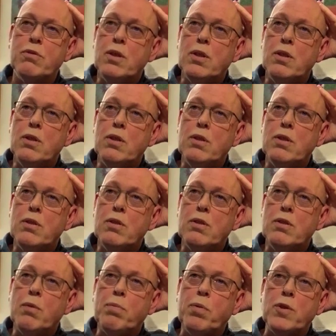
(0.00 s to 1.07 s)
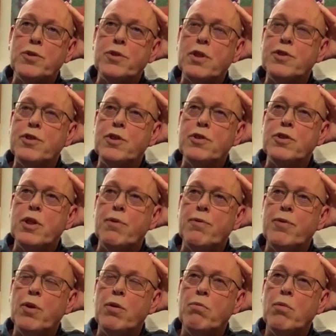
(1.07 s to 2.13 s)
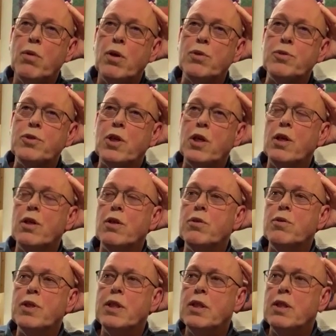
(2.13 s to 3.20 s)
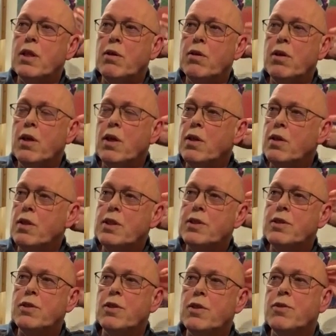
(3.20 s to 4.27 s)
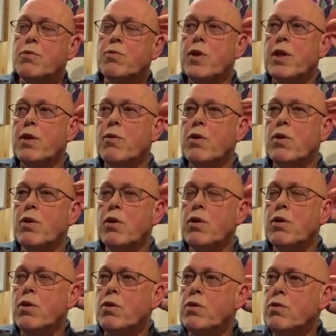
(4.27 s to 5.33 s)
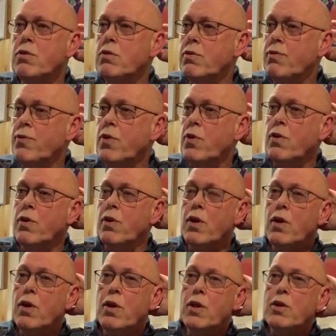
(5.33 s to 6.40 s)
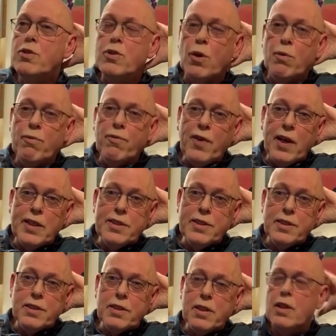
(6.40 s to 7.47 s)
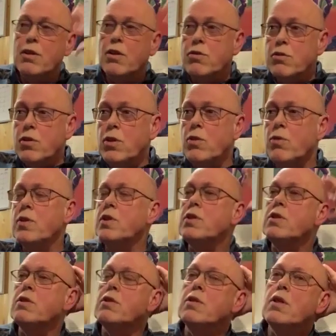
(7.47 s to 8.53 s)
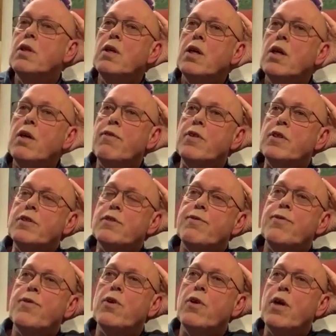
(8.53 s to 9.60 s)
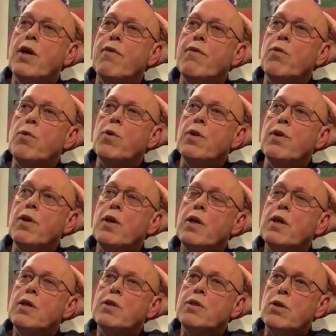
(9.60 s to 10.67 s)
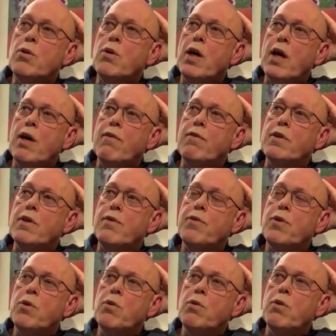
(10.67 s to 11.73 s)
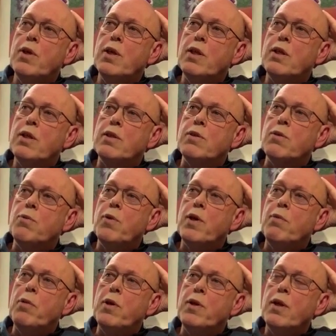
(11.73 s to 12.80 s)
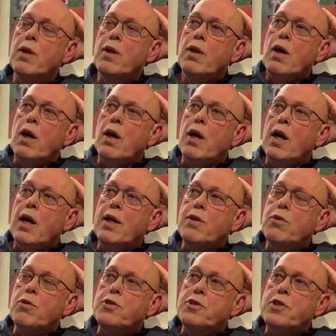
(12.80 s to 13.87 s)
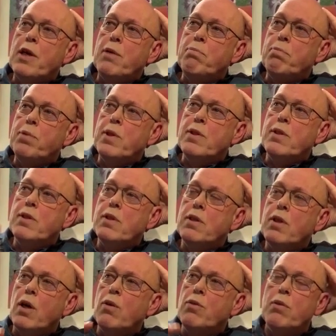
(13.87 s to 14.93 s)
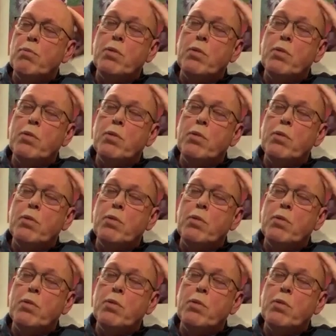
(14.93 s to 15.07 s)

uh, the postal system from Australia to India uh, is not very good for some fans. I don't yep. know it's if it's for everyone. So I have a few Indians over, but I had to trap it down a